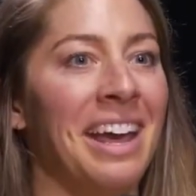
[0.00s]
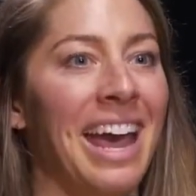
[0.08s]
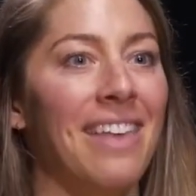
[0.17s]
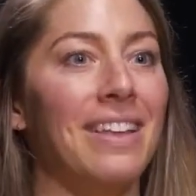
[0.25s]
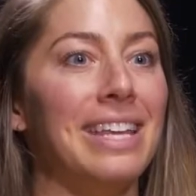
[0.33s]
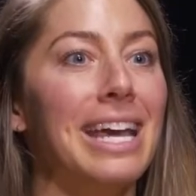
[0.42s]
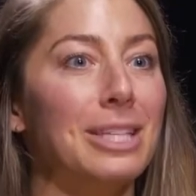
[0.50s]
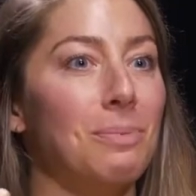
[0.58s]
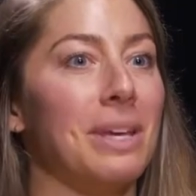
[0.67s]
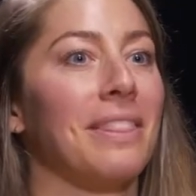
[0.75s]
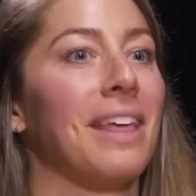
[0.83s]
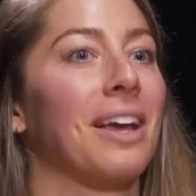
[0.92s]
And then yes, we
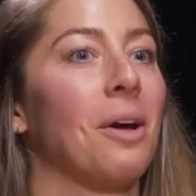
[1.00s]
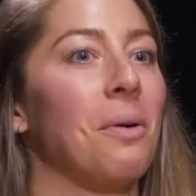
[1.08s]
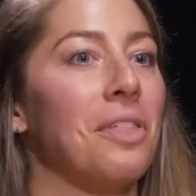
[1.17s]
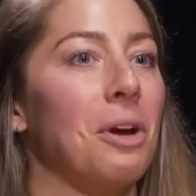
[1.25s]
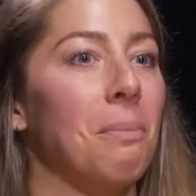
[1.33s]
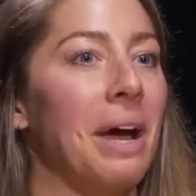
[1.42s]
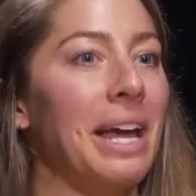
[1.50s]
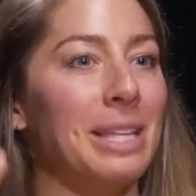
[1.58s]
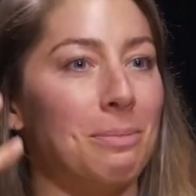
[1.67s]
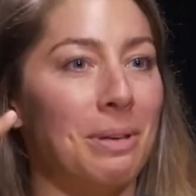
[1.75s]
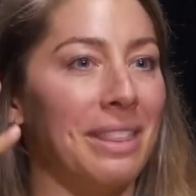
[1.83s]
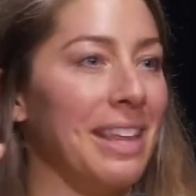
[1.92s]
can let go with our
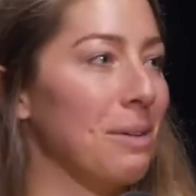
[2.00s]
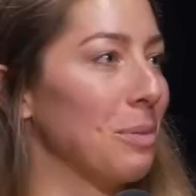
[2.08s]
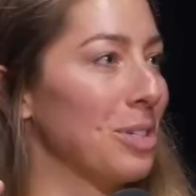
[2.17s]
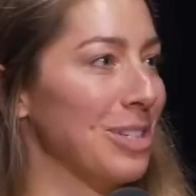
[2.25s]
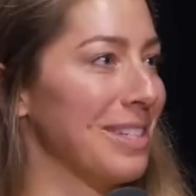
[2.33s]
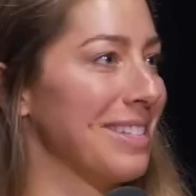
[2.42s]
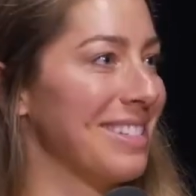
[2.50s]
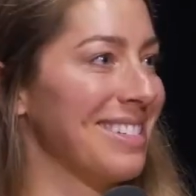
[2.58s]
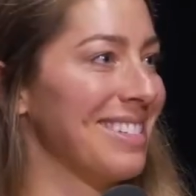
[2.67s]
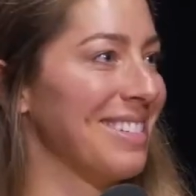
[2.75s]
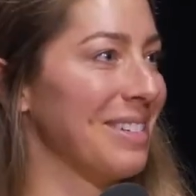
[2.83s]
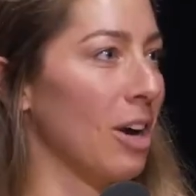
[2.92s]
minds, but then we're just,
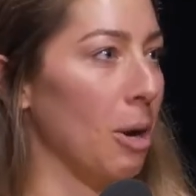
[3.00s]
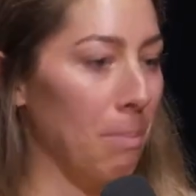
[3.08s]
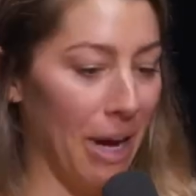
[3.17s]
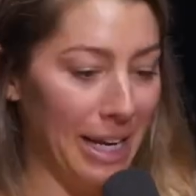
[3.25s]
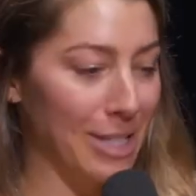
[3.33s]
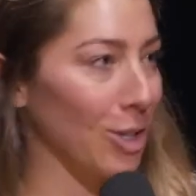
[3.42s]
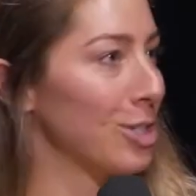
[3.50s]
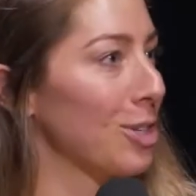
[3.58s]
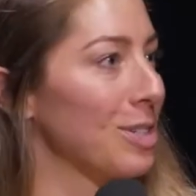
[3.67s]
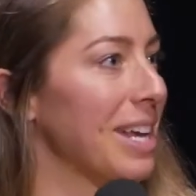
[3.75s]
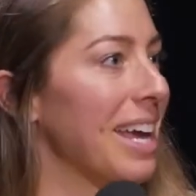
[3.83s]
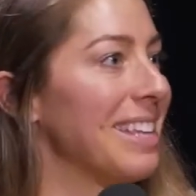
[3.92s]
our bodies are
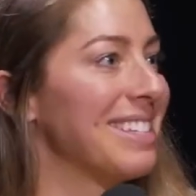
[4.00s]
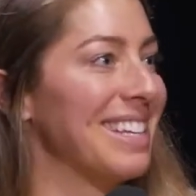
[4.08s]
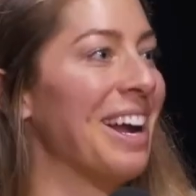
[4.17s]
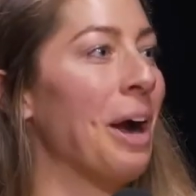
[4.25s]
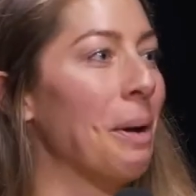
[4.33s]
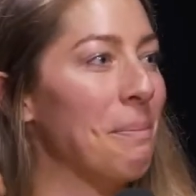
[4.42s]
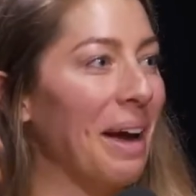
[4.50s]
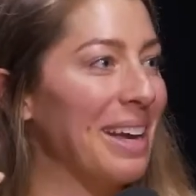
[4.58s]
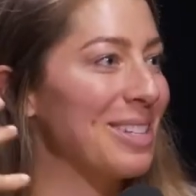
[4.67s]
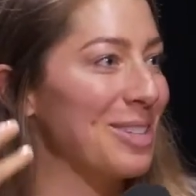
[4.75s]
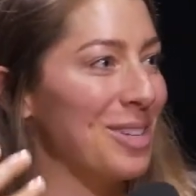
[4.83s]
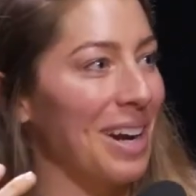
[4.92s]
still tense and our
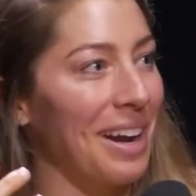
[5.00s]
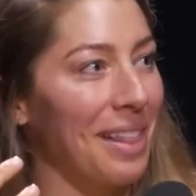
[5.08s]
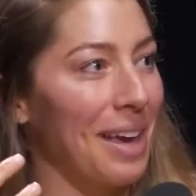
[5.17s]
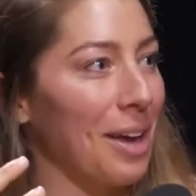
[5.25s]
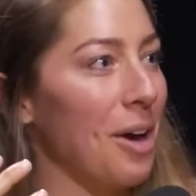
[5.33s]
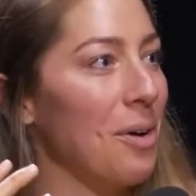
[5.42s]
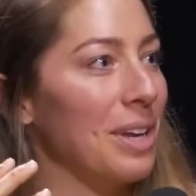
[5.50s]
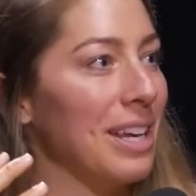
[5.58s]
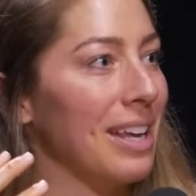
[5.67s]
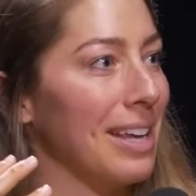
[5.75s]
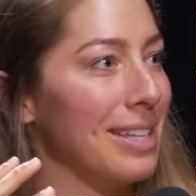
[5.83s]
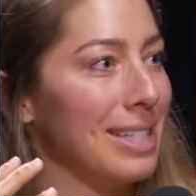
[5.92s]
minds are trying to let go and
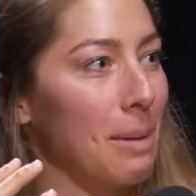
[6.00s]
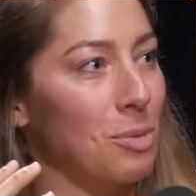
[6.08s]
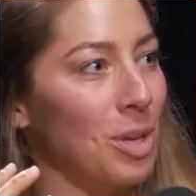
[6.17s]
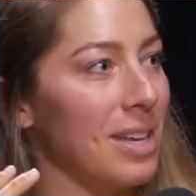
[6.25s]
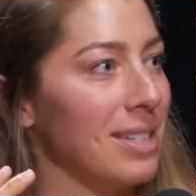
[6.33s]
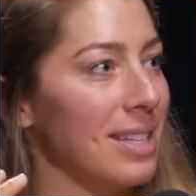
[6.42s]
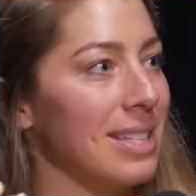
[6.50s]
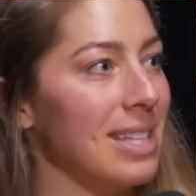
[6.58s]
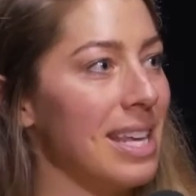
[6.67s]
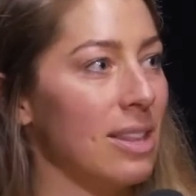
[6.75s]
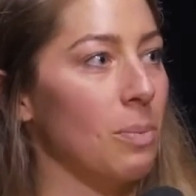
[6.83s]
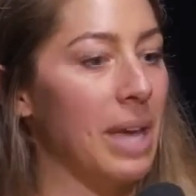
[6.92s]
conceptualize this
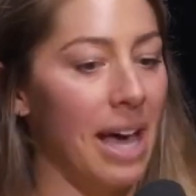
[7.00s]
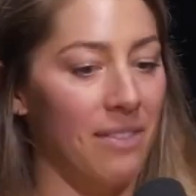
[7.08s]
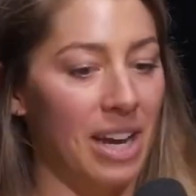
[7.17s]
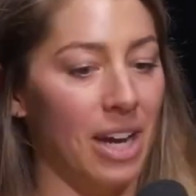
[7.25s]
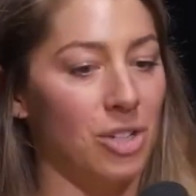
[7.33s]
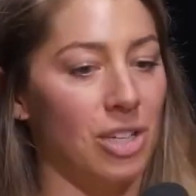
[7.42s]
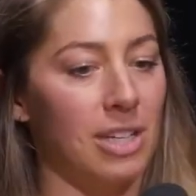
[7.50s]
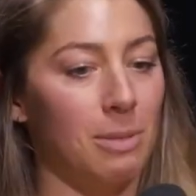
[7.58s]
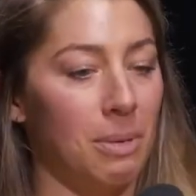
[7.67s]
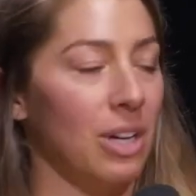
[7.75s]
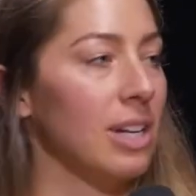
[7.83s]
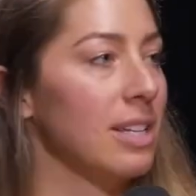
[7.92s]
thing that we haven't actually
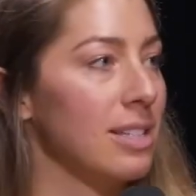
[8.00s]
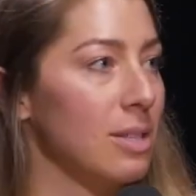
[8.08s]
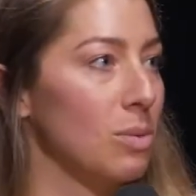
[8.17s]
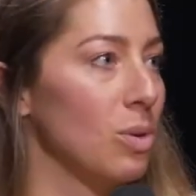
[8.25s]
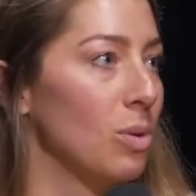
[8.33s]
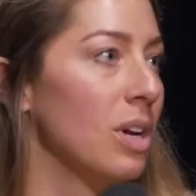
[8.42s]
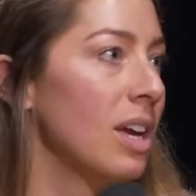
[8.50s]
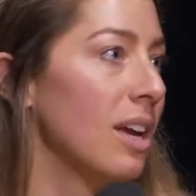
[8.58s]
experienced through